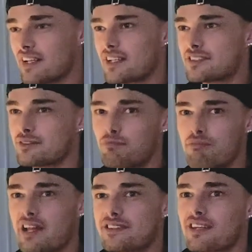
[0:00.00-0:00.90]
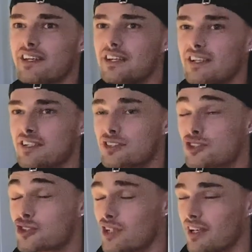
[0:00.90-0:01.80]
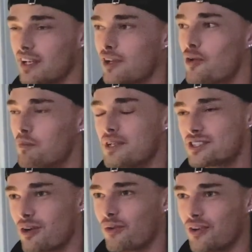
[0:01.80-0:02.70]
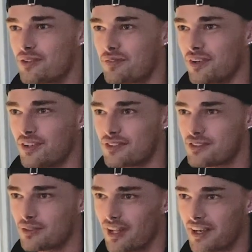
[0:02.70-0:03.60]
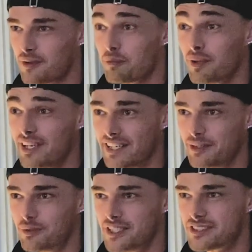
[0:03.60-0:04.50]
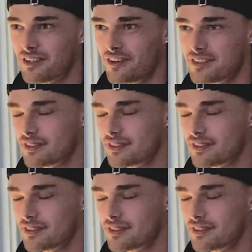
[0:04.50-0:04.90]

that's mentally could be so good for you to, like, completely restart.